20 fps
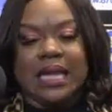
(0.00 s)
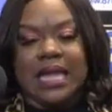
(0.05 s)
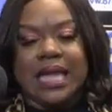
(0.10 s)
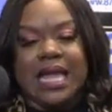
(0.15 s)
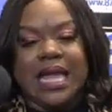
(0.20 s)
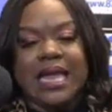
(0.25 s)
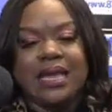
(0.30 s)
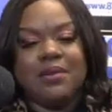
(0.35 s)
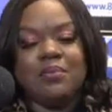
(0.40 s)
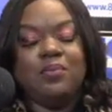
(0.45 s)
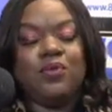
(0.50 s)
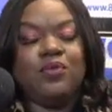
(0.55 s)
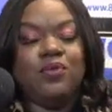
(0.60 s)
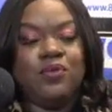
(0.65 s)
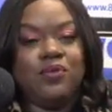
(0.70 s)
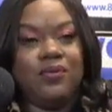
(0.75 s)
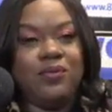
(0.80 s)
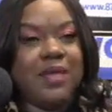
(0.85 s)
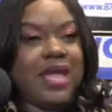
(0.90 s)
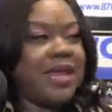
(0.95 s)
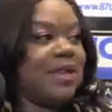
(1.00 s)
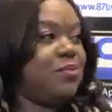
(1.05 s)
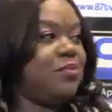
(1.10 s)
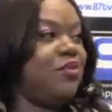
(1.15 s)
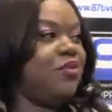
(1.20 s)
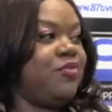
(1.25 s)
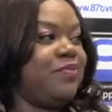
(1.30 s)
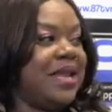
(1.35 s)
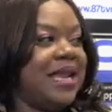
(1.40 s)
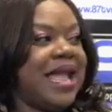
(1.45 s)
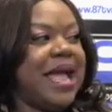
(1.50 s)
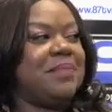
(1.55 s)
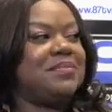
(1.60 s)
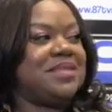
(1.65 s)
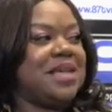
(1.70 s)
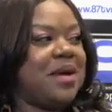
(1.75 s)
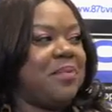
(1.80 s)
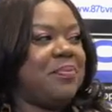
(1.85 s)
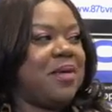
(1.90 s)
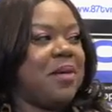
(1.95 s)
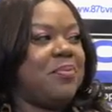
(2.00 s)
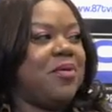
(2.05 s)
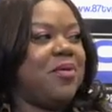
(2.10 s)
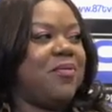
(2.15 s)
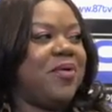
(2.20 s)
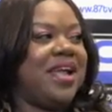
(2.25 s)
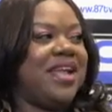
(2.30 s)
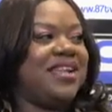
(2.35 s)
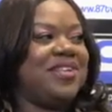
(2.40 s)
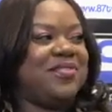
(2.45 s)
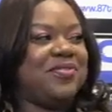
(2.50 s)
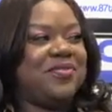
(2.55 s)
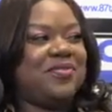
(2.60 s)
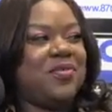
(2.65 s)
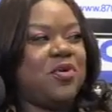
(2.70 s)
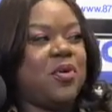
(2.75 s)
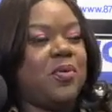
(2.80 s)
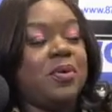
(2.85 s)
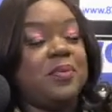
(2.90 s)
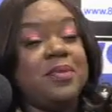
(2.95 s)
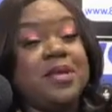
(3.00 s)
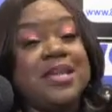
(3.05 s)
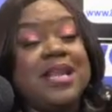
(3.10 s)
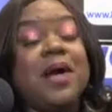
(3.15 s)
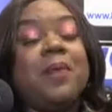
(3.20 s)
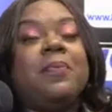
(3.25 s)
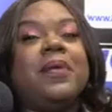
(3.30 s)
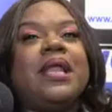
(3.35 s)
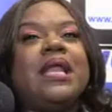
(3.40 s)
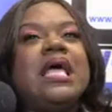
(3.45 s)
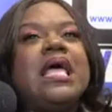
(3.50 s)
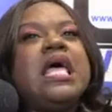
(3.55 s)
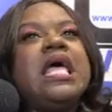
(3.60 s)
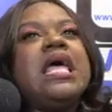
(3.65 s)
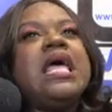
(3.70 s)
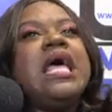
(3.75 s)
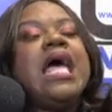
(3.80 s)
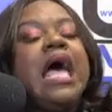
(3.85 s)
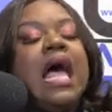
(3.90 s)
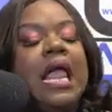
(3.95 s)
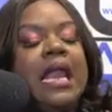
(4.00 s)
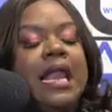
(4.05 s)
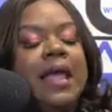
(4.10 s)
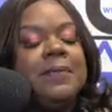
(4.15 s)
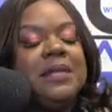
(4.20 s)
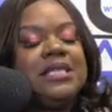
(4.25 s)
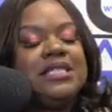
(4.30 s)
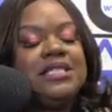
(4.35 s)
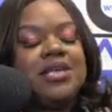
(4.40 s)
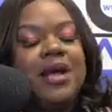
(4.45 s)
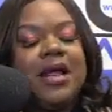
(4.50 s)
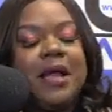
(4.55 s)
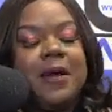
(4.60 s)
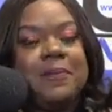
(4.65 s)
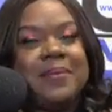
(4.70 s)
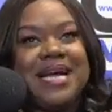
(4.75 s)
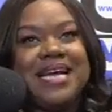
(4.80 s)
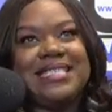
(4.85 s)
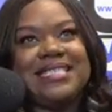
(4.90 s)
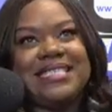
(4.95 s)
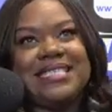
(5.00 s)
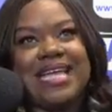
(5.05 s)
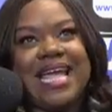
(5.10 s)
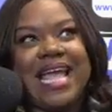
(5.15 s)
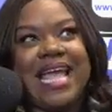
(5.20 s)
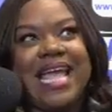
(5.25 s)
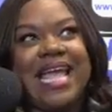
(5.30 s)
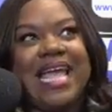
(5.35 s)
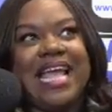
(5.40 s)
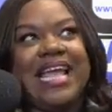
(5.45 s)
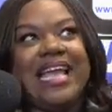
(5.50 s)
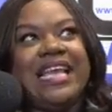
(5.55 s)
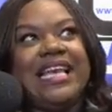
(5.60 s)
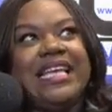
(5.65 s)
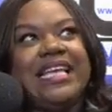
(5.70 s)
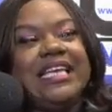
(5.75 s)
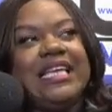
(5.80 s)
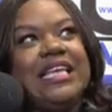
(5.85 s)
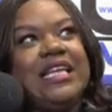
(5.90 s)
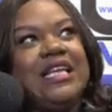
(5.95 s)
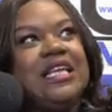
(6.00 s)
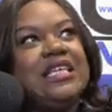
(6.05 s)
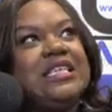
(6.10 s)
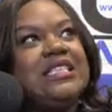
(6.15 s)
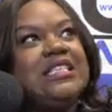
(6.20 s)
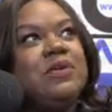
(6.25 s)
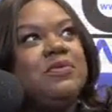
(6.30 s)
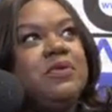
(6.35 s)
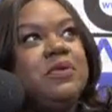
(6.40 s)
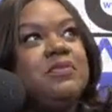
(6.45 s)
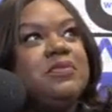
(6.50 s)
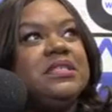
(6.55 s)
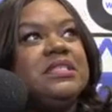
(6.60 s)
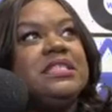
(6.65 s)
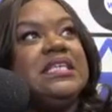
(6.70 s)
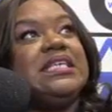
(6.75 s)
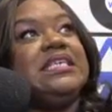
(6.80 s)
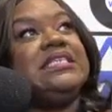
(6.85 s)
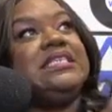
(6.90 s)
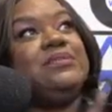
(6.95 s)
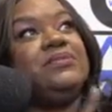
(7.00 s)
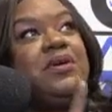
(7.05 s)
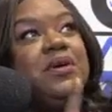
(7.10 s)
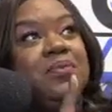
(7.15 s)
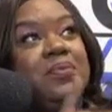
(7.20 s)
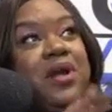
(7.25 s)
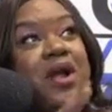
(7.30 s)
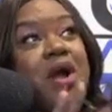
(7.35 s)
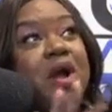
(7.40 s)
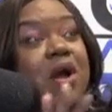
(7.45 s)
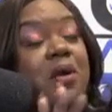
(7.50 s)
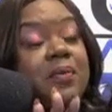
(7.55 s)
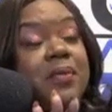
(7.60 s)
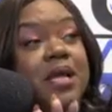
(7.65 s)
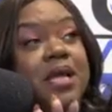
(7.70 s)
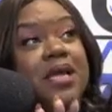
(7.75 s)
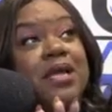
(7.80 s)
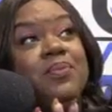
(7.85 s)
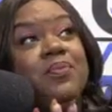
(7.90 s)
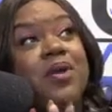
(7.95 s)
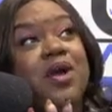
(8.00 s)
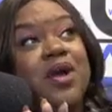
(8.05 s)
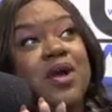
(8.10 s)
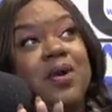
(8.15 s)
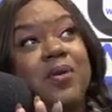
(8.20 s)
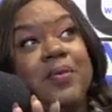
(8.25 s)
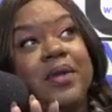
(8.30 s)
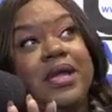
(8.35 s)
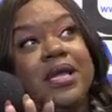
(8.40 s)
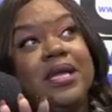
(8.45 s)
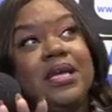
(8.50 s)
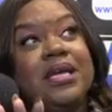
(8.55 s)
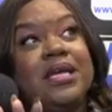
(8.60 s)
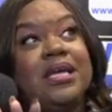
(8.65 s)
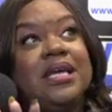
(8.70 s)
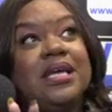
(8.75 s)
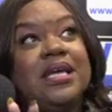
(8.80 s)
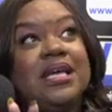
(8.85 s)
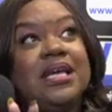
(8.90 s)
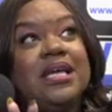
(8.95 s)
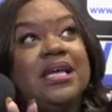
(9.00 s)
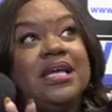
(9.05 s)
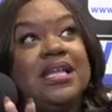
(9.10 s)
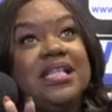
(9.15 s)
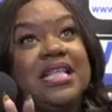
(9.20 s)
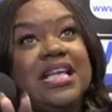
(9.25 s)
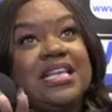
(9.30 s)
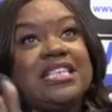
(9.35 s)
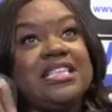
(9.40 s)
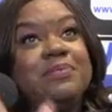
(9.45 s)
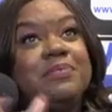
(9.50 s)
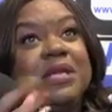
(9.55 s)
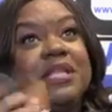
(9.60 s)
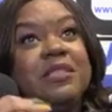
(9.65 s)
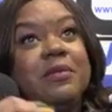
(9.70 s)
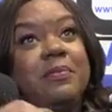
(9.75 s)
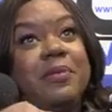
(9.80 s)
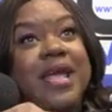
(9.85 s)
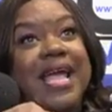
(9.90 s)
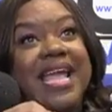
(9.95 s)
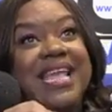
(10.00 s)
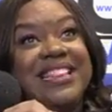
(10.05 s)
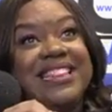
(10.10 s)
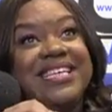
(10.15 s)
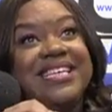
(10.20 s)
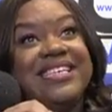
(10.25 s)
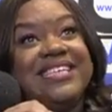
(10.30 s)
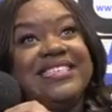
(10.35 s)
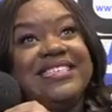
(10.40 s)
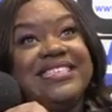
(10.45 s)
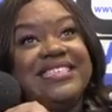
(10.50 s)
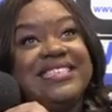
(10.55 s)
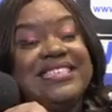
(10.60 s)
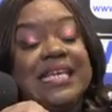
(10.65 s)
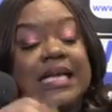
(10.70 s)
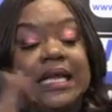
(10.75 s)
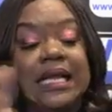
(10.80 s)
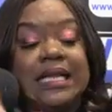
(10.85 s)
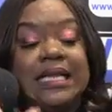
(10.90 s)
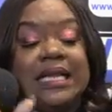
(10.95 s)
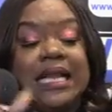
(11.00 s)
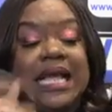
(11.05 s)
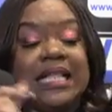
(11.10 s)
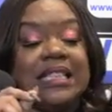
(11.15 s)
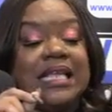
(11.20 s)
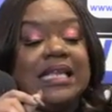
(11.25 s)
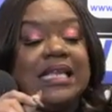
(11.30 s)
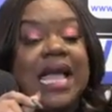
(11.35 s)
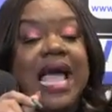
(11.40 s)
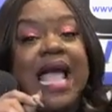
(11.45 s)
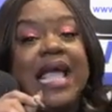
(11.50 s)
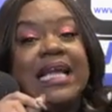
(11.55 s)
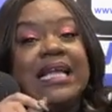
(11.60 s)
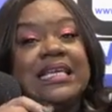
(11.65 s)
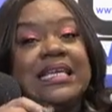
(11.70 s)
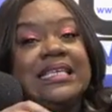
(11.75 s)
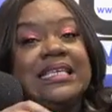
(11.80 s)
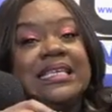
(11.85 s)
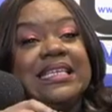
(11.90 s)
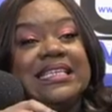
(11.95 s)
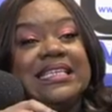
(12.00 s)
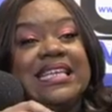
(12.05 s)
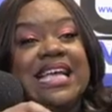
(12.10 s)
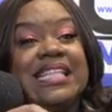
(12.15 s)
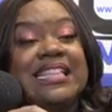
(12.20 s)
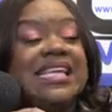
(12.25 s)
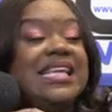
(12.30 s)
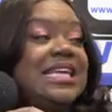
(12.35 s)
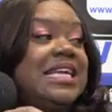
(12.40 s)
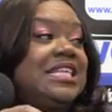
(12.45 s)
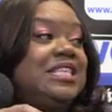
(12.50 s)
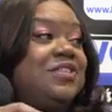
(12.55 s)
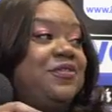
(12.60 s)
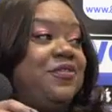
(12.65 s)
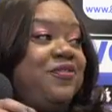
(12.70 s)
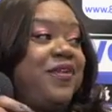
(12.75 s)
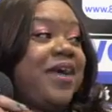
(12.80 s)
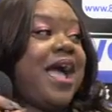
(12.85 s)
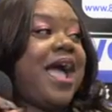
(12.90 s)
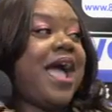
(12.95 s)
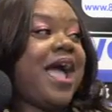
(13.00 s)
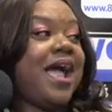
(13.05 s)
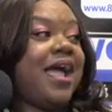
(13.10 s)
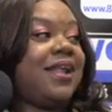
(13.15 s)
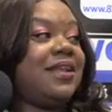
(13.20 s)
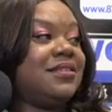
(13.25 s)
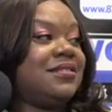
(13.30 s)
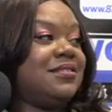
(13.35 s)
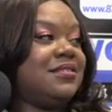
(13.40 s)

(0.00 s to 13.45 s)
Had to move my laptop out my way a little forward. But let me start out by saying, so when was this? Where are we? Where are we? They just beat the Panthers. Nothing gets you fired